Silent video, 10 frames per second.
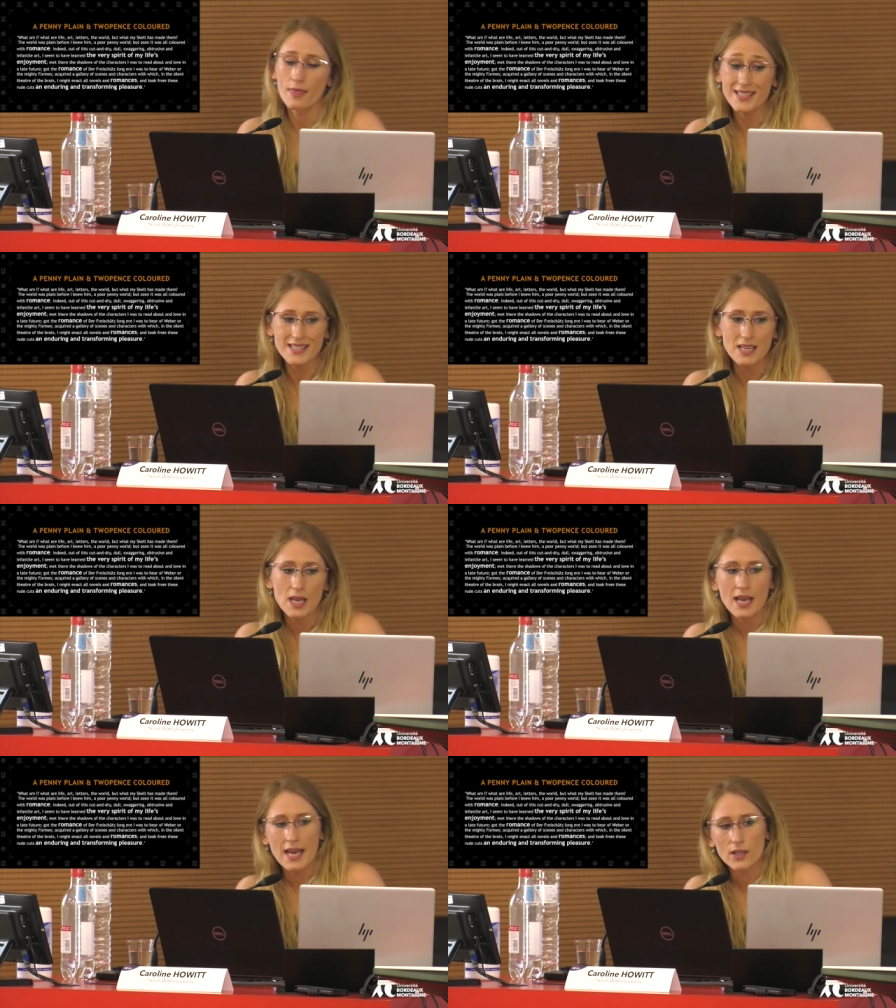This
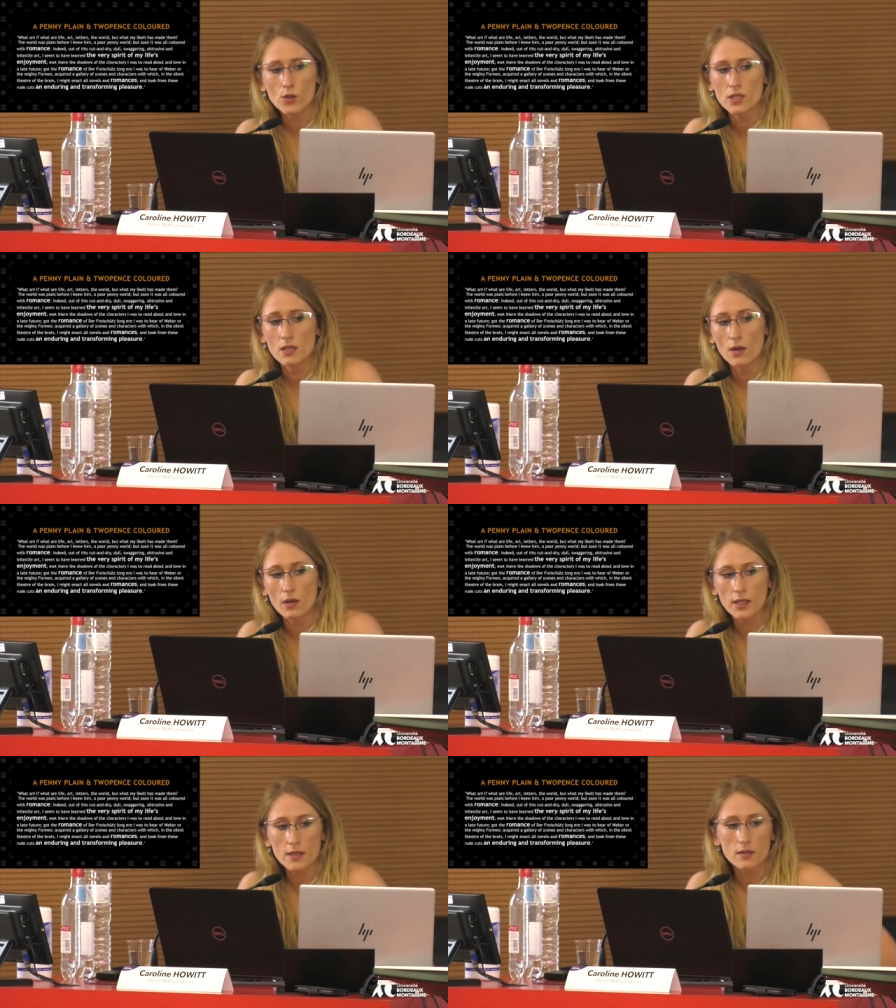echoes an
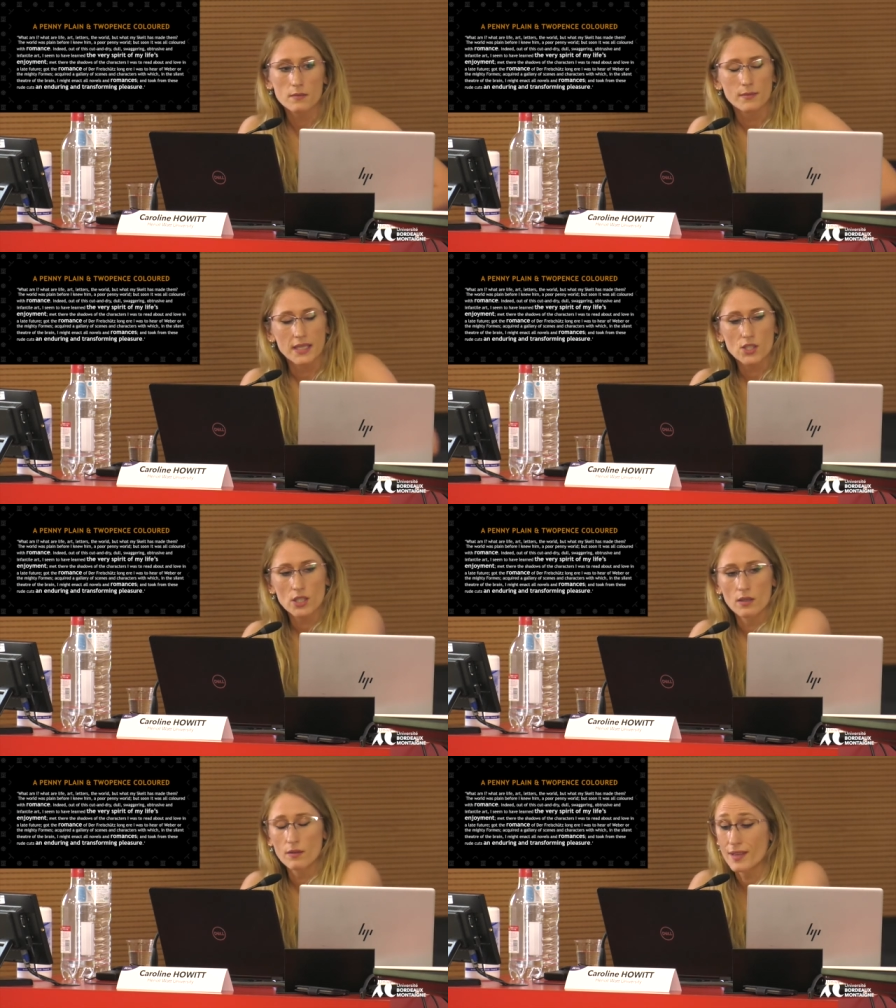earlier
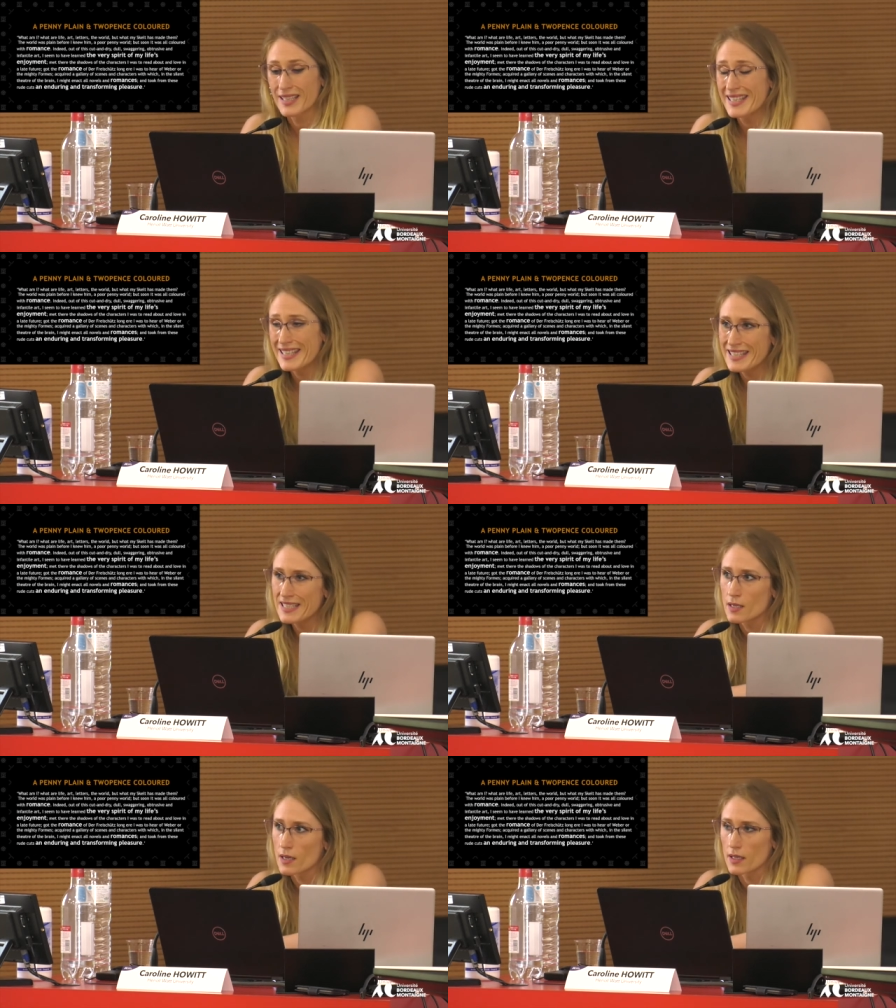mention of the
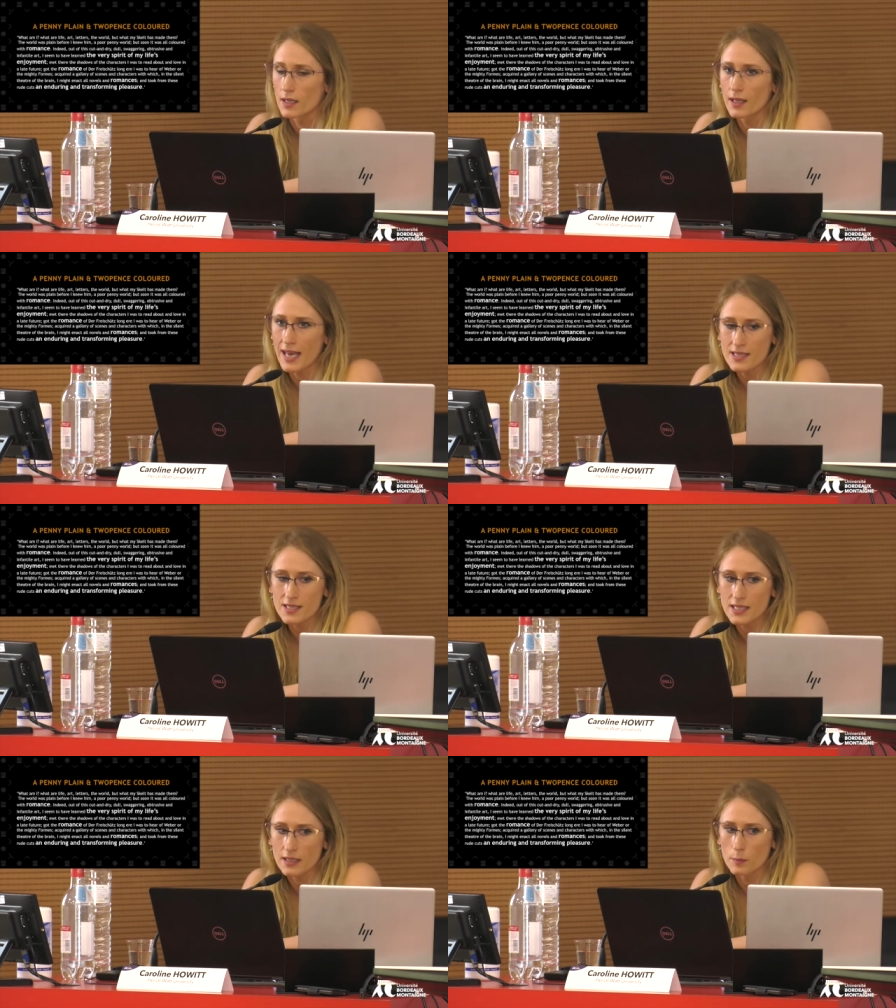keen and
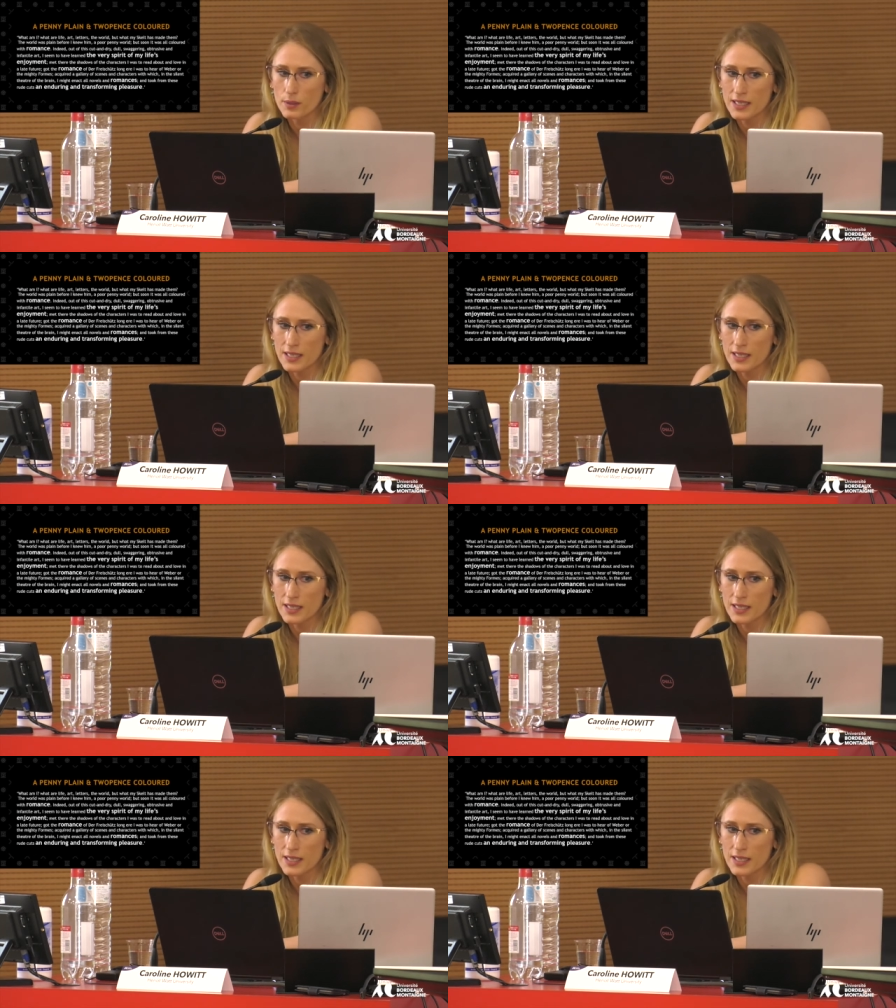lasting